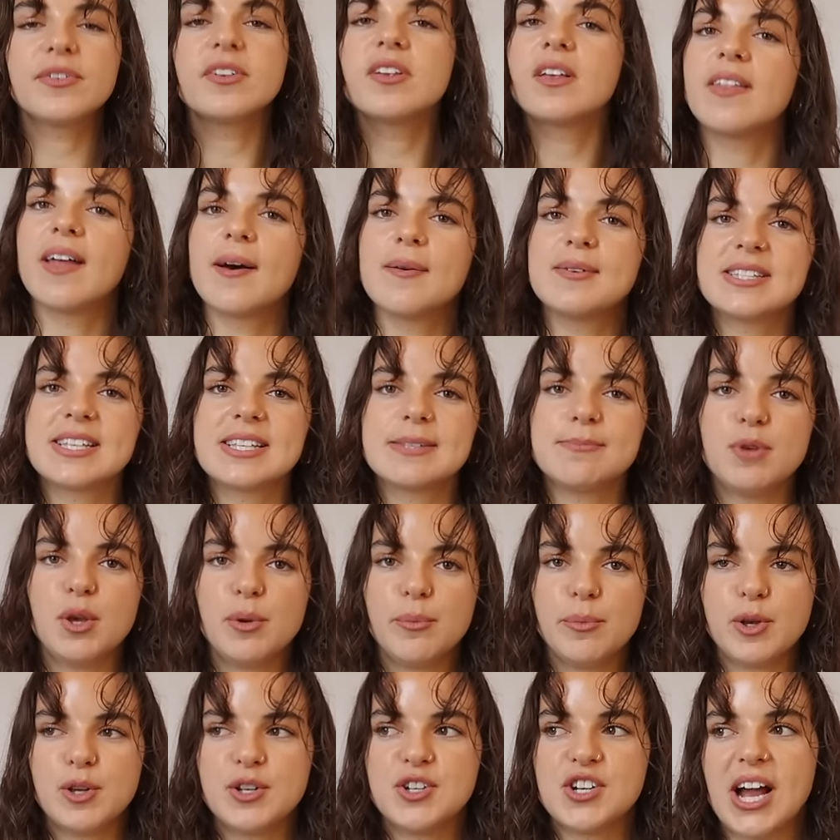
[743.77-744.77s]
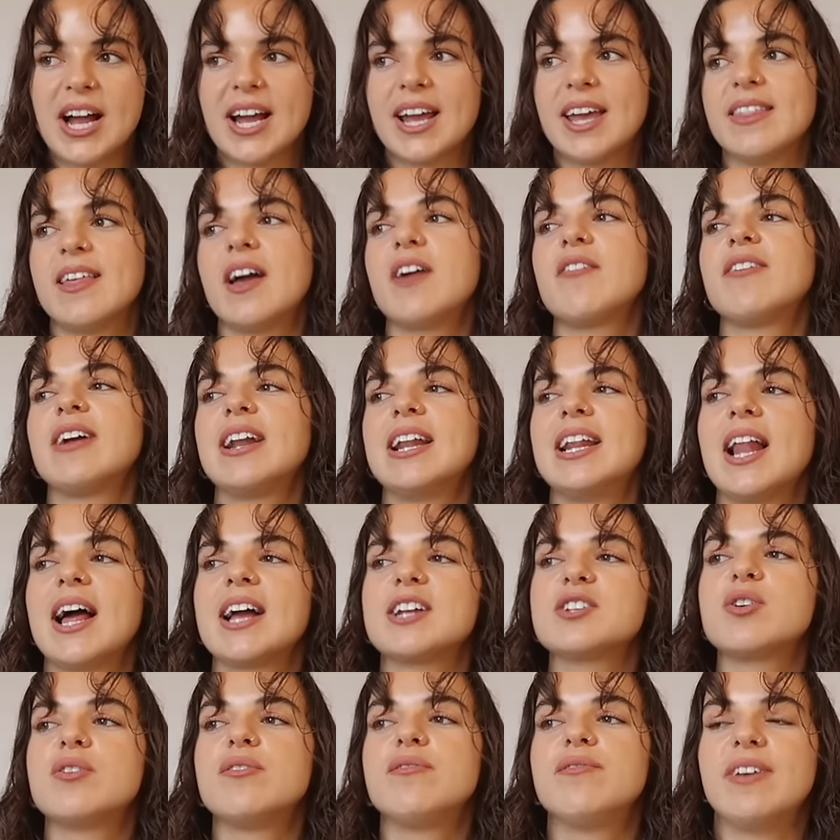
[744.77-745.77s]
So there was this Miu Miu jacket that I really
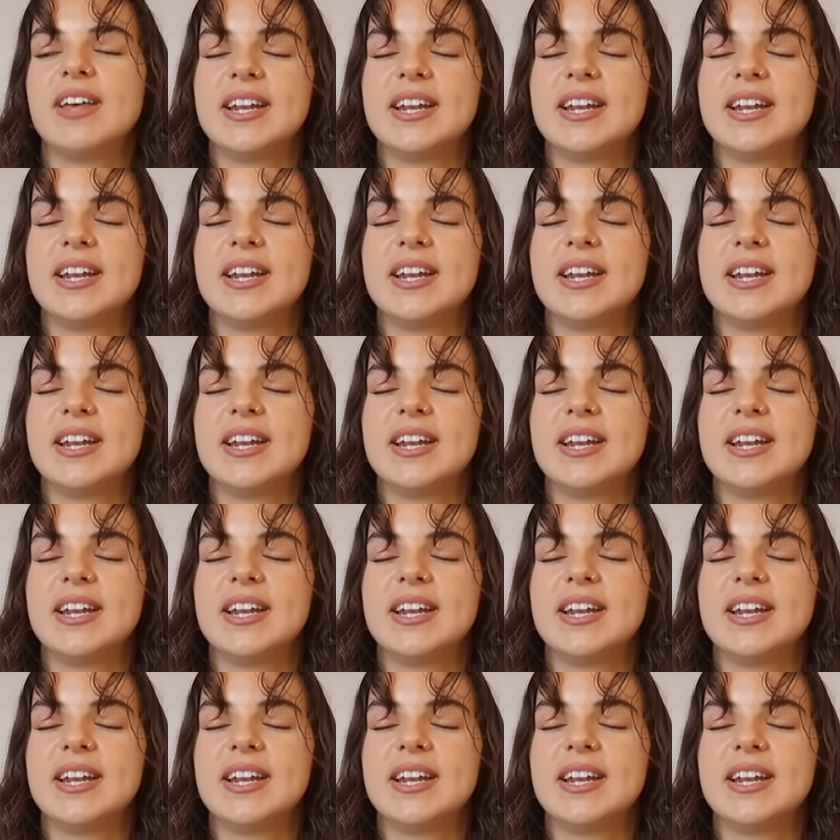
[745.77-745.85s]
liked on